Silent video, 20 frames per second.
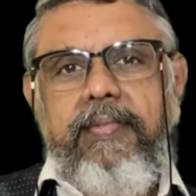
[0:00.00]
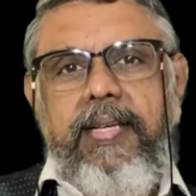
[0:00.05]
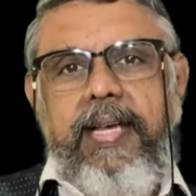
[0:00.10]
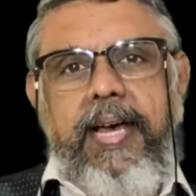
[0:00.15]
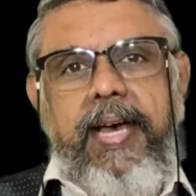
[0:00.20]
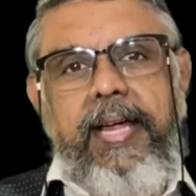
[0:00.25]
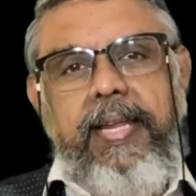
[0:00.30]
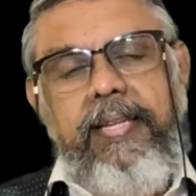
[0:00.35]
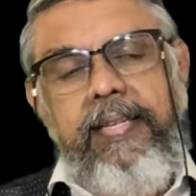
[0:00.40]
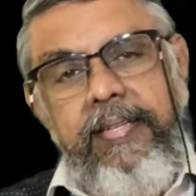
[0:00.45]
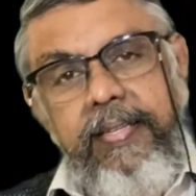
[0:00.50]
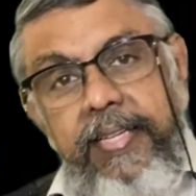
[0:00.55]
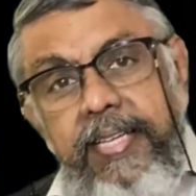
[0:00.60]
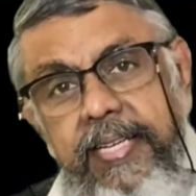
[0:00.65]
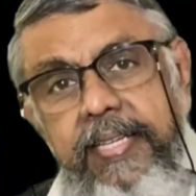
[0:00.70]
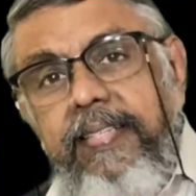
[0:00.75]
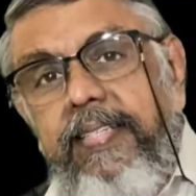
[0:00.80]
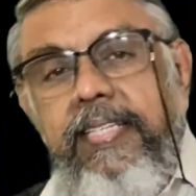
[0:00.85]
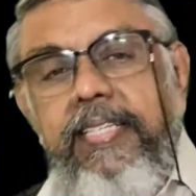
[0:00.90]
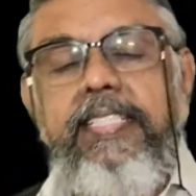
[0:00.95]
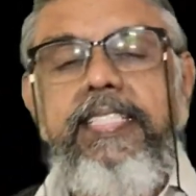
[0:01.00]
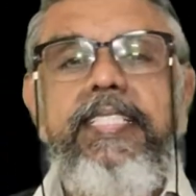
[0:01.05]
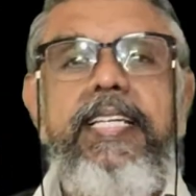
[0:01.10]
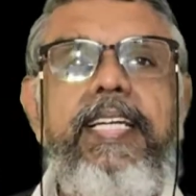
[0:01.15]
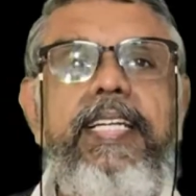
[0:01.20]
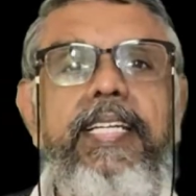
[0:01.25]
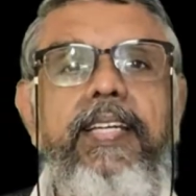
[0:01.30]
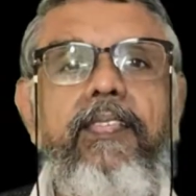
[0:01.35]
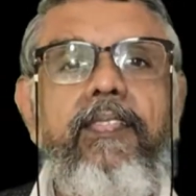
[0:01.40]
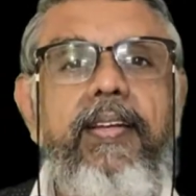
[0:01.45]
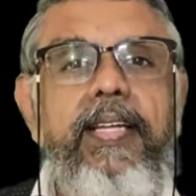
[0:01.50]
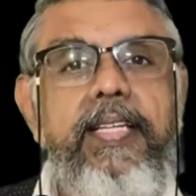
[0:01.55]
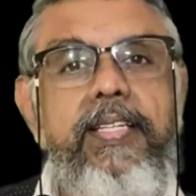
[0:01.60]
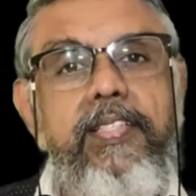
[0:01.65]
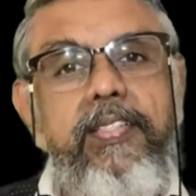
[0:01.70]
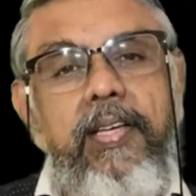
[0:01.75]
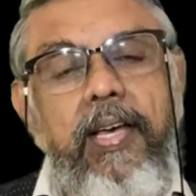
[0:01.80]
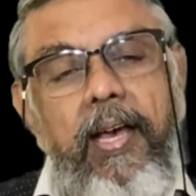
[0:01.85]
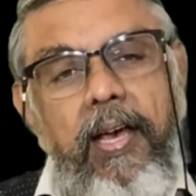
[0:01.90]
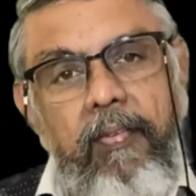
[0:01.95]
And this
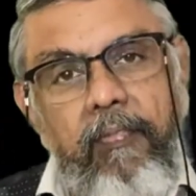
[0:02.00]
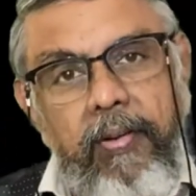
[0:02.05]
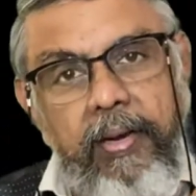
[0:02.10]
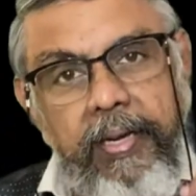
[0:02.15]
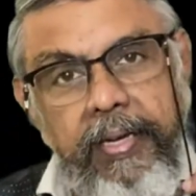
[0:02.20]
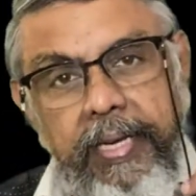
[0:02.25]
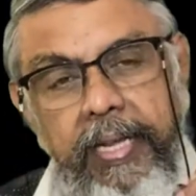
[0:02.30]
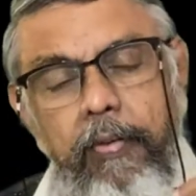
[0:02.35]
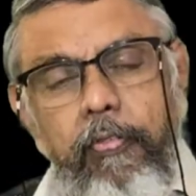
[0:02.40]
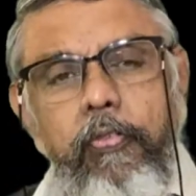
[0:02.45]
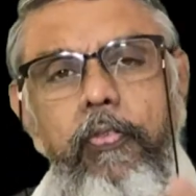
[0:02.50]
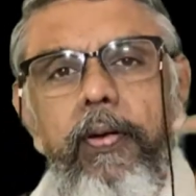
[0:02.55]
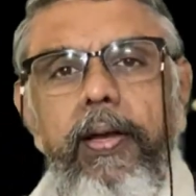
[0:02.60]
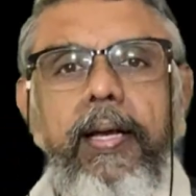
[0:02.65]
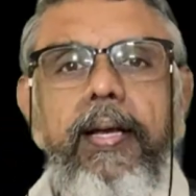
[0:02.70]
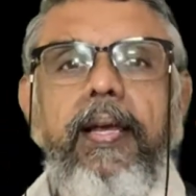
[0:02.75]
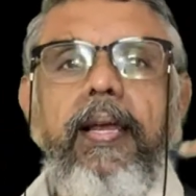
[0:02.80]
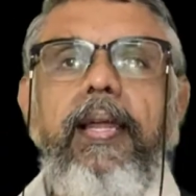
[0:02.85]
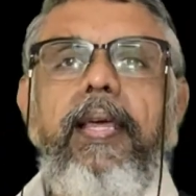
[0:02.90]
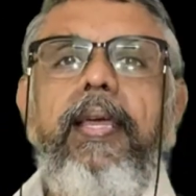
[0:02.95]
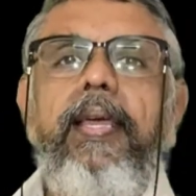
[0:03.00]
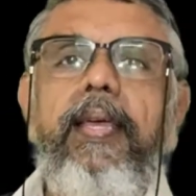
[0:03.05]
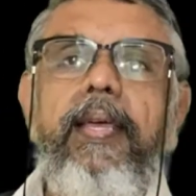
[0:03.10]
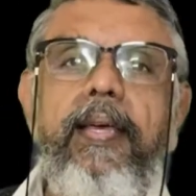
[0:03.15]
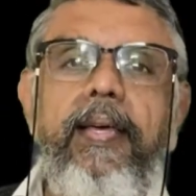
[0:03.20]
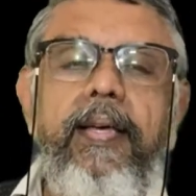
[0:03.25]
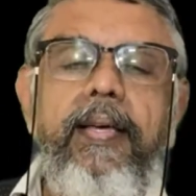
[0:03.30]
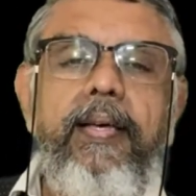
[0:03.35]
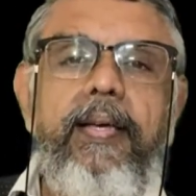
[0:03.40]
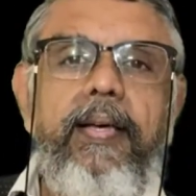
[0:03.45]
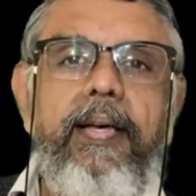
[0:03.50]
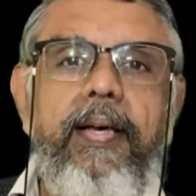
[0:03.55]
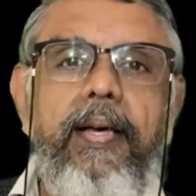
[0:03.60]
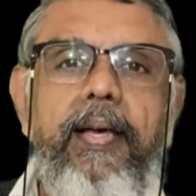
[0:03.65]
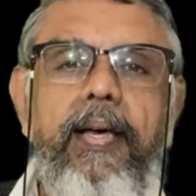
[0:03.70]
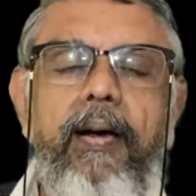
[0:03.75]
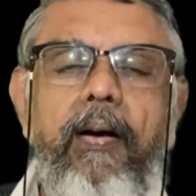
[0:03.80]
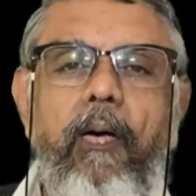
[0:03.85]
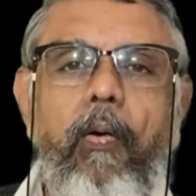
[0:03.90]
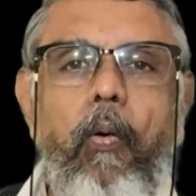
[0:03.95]
initiativeness will definitely
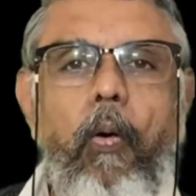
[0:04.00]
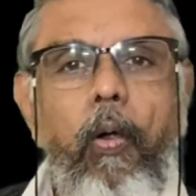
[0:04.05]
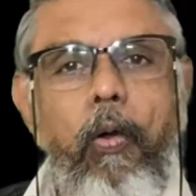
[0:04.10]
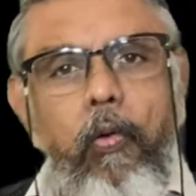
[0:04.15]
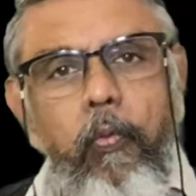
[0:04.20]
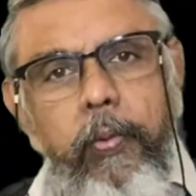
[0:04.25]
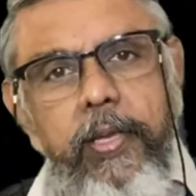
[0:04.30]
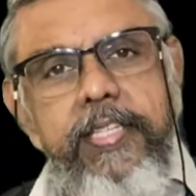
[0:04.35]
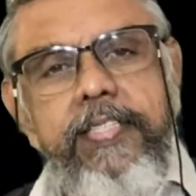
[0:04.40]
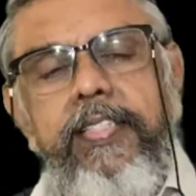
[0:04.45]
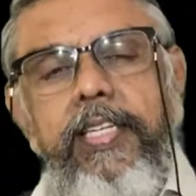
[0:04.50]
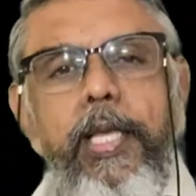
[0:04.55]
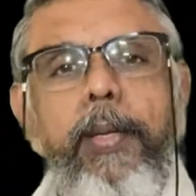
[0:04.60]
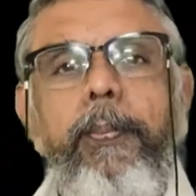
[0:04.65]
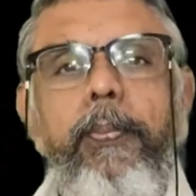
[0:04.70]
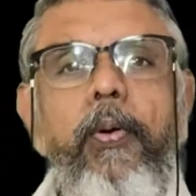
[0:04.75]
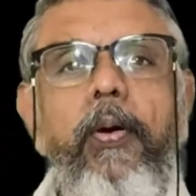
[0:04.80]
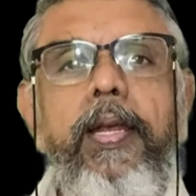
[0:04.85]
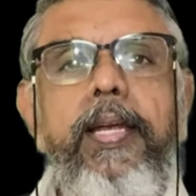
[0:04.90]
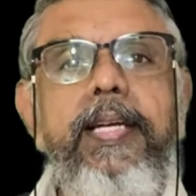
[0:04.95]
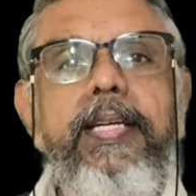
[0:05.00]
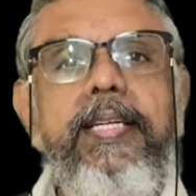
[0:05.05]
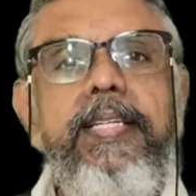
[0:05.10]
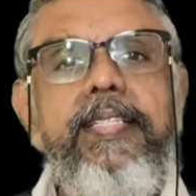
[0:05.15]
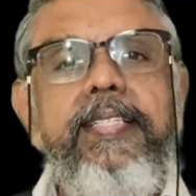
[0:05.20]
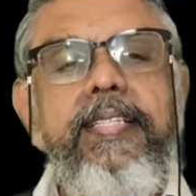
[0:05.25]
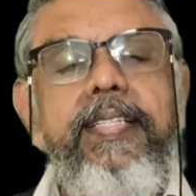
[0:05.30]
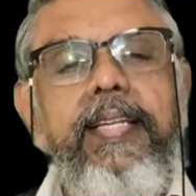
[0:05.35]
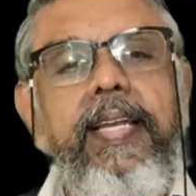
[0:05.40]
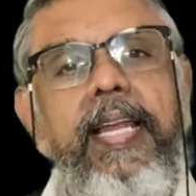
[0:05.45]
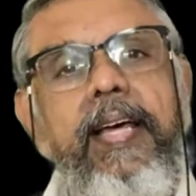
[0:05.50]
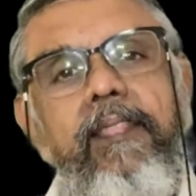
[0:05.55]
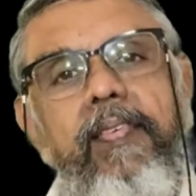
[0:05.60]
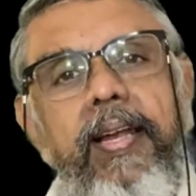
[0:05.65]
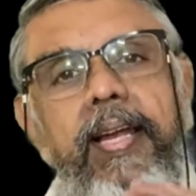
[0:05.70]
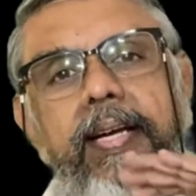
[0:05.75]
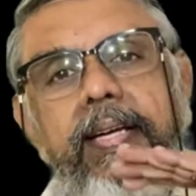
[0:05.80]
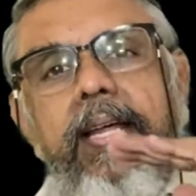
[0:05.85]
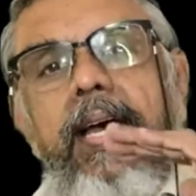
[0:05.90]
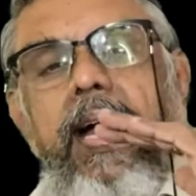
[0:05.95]
always keep your intensity level
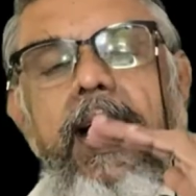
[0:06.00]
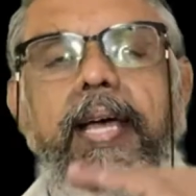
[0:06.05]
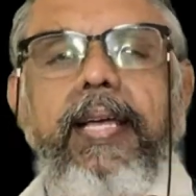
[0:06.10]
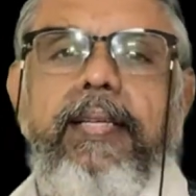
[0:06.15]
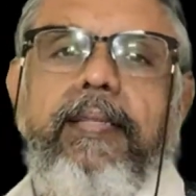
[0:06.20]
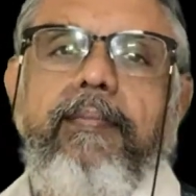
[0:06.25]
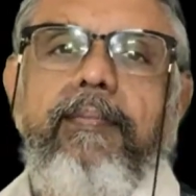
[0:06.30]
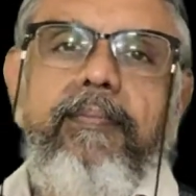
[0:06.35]
at high.